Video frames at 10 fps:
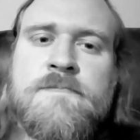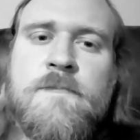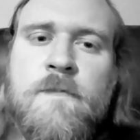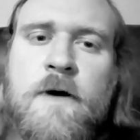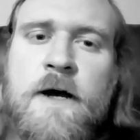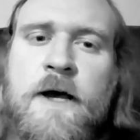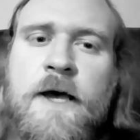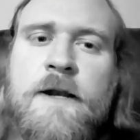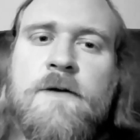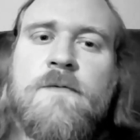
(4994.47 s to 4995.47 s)

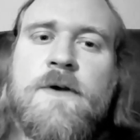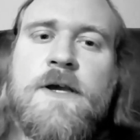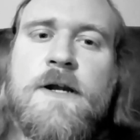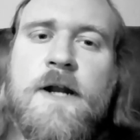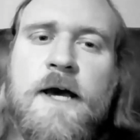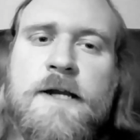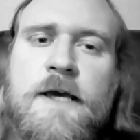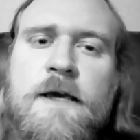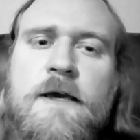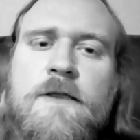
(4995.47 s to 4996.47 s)
Why did we not
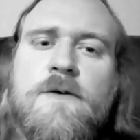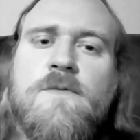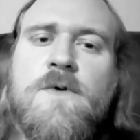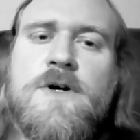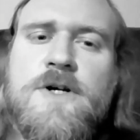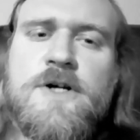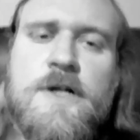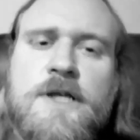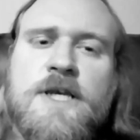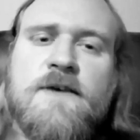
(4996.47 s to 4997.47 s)
heed the
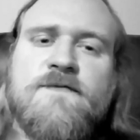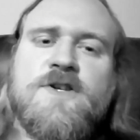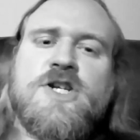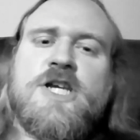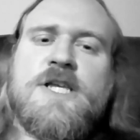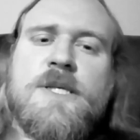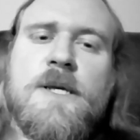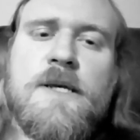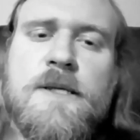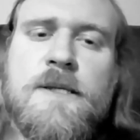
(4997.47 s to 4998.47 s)
words of
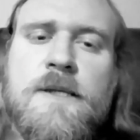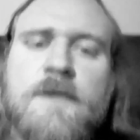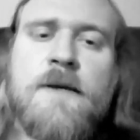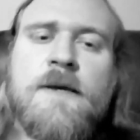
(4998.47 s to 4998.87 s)
Jesus?